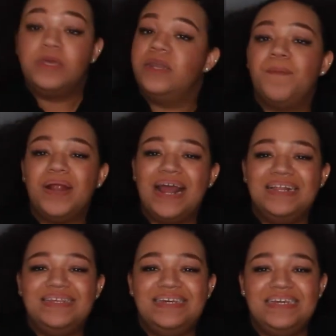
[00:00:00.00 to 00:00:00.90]
Number
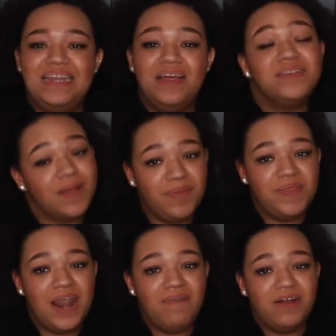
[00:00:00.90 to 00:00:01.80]
19,
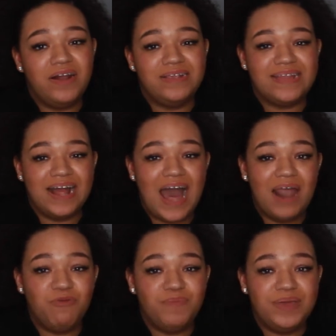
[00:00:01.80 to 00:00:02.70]
something that I learned is that
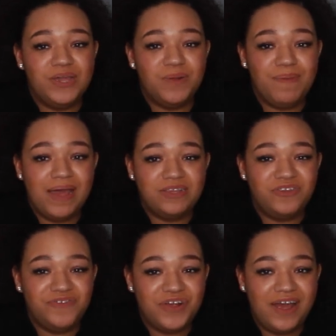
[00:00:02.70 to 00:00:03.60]
God will be your
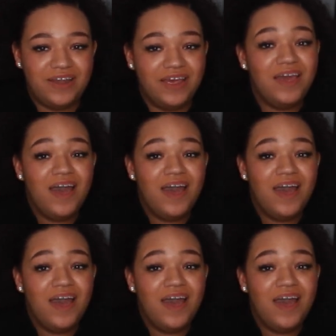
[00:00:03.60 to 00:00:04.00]
best friend.